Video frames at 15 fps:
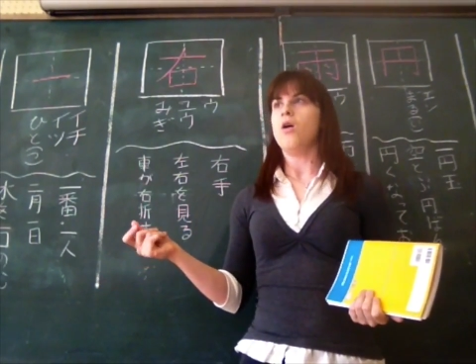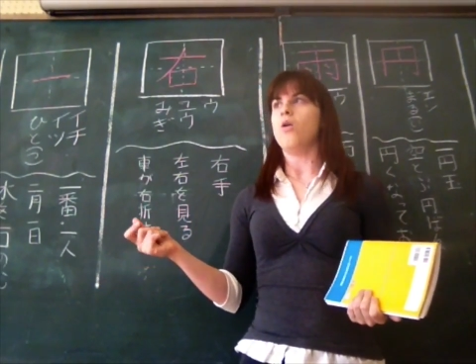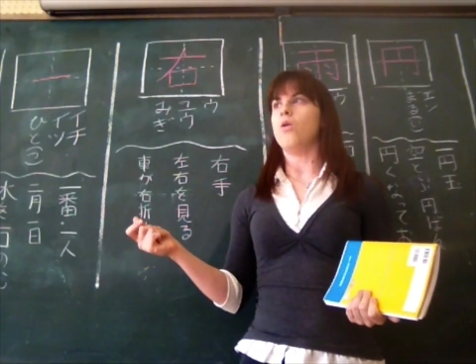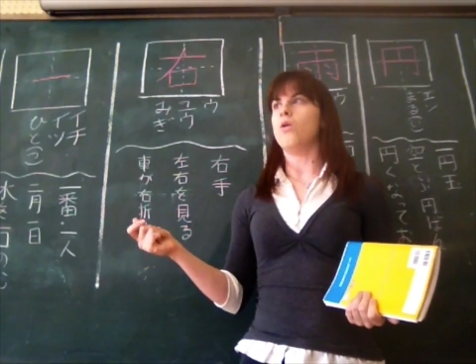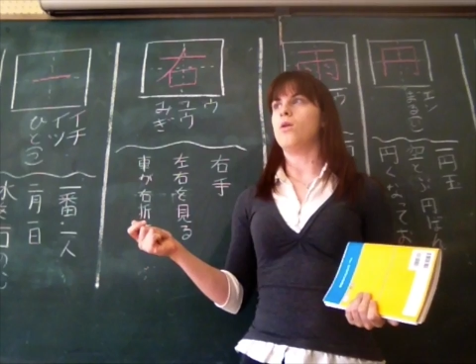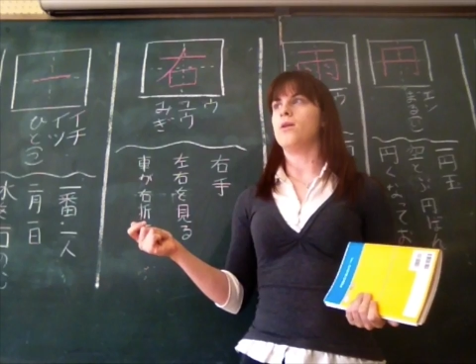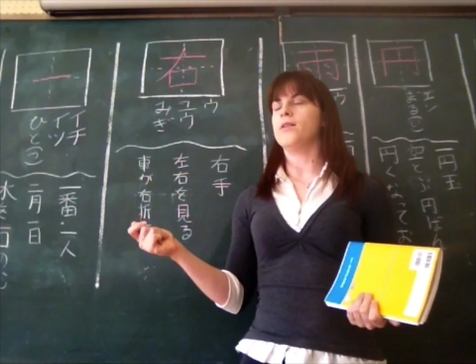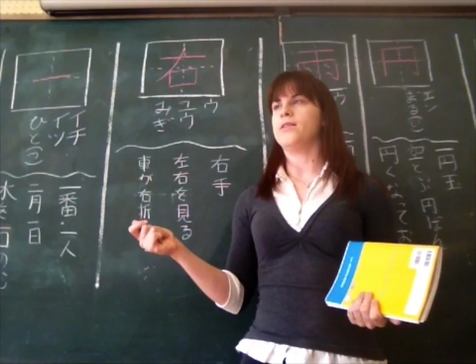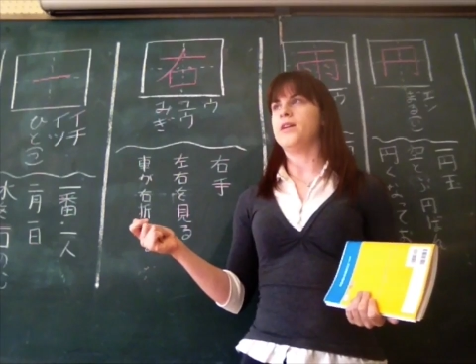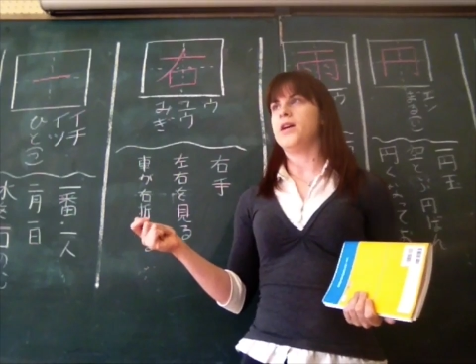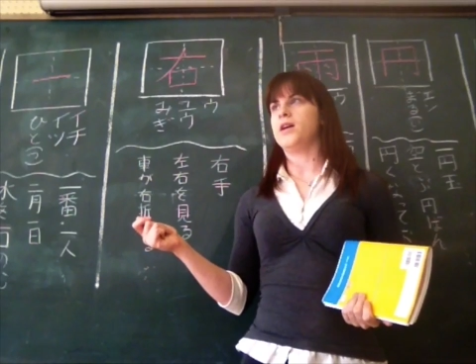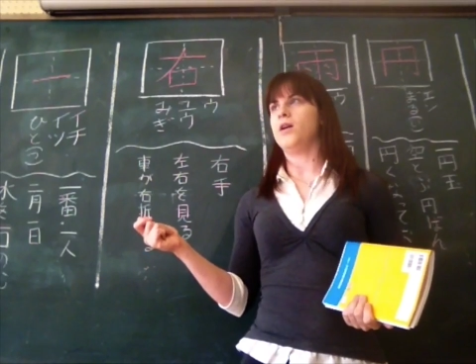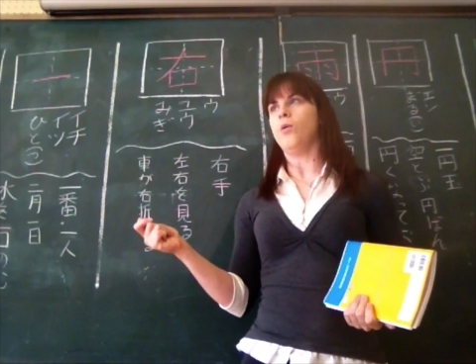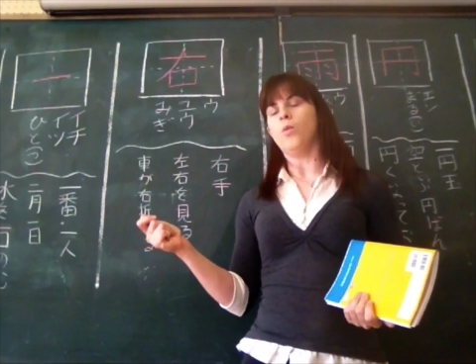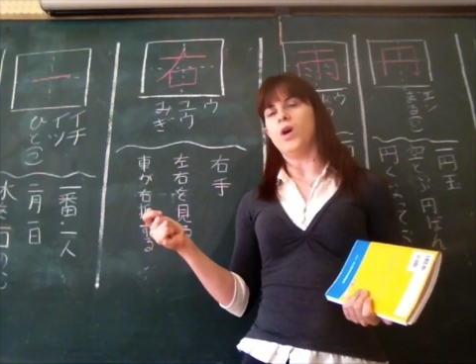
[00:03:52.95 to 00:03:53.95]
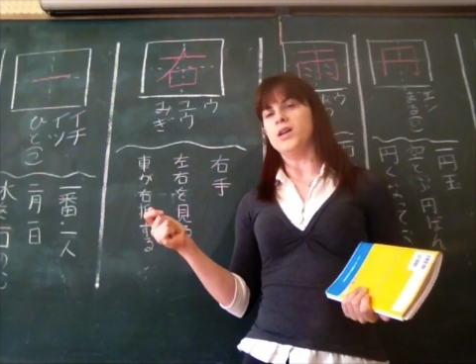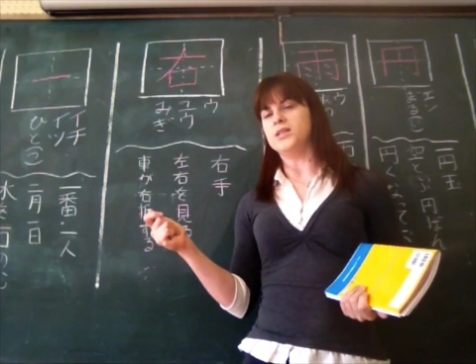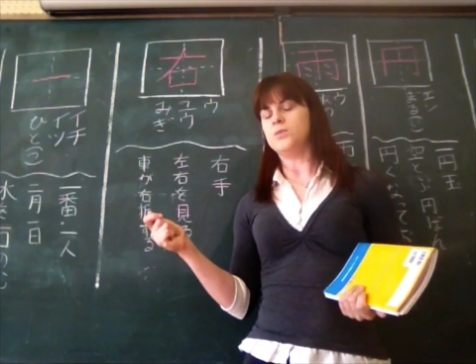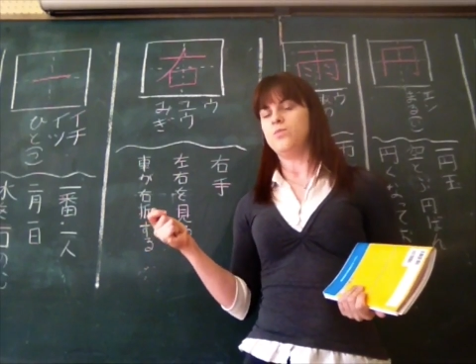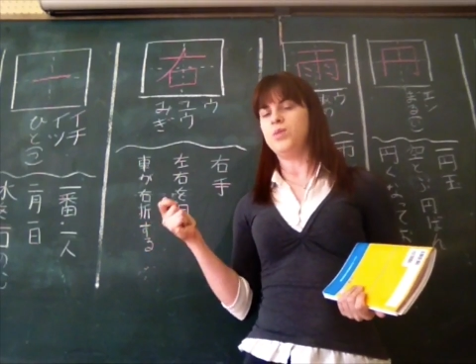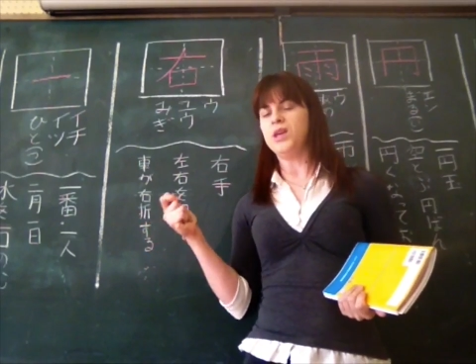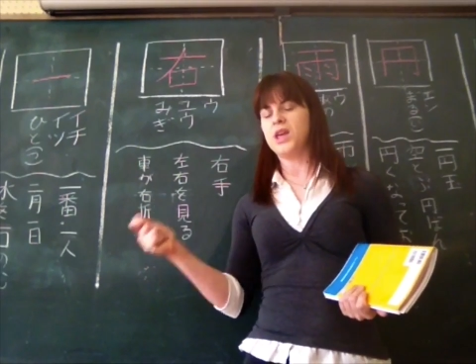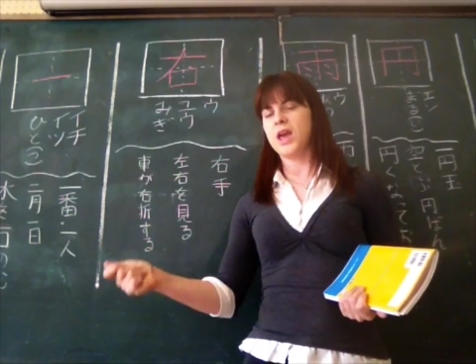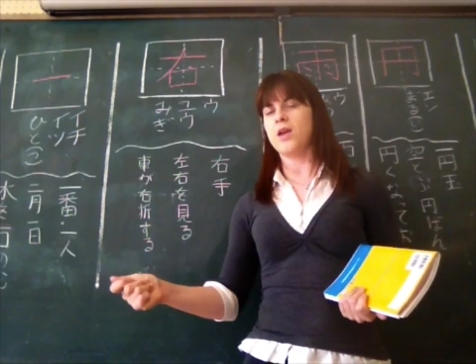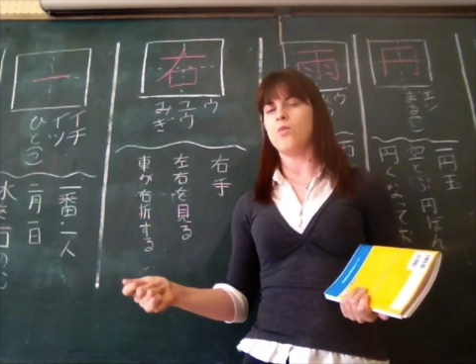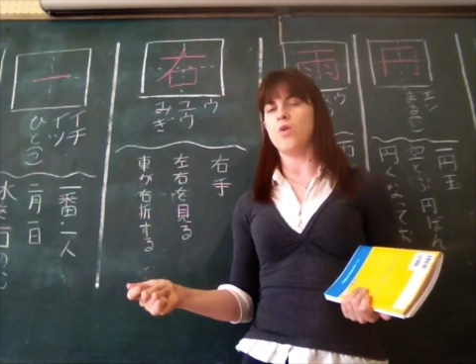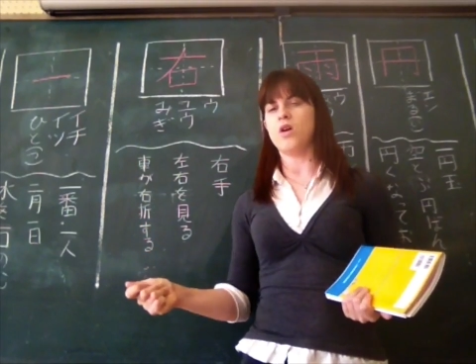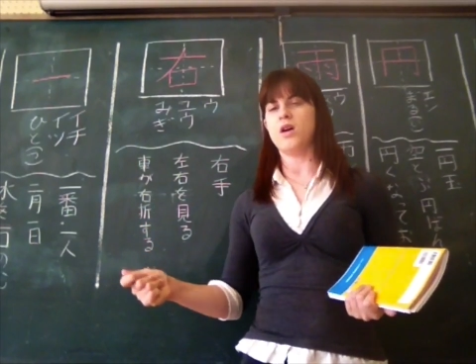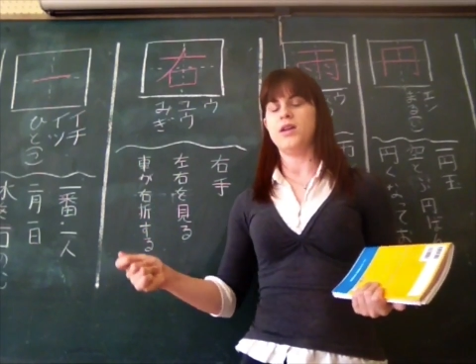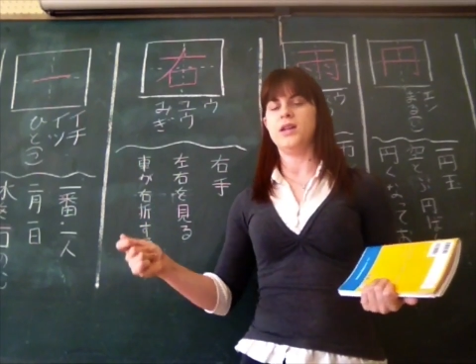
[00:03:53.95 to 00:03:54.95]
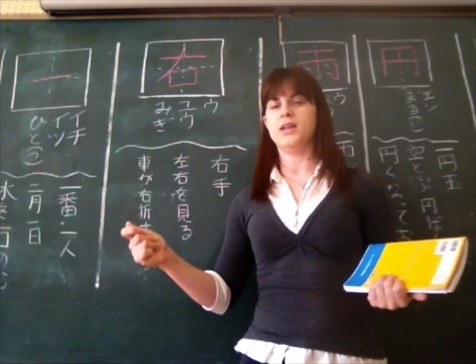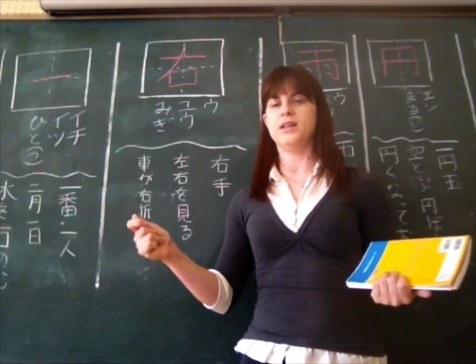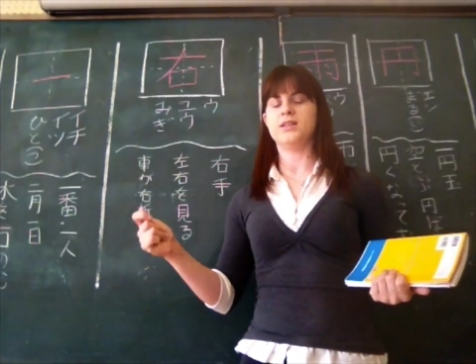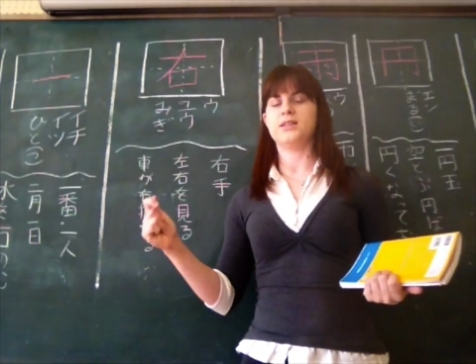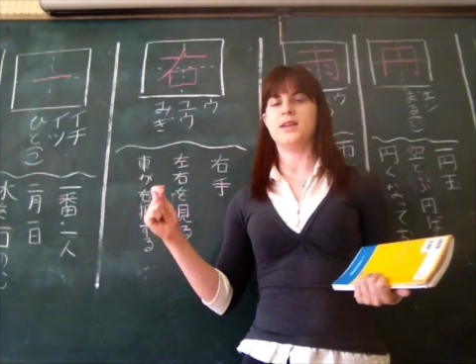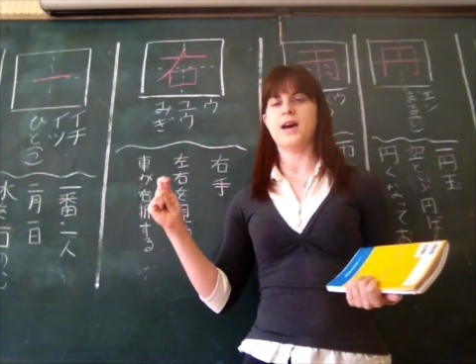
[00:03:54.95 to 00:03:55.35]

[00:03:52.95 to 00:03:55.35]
or there was BK1 is